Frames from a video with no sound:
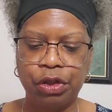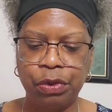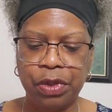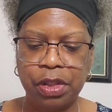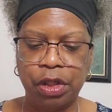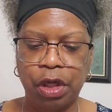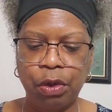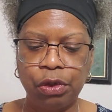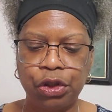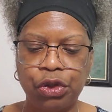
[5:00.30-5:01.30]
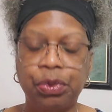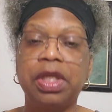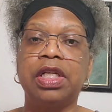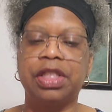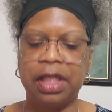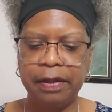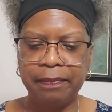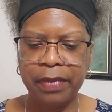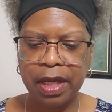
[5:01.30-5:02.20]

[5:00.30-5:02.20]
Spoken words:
to the Deloach trilogy.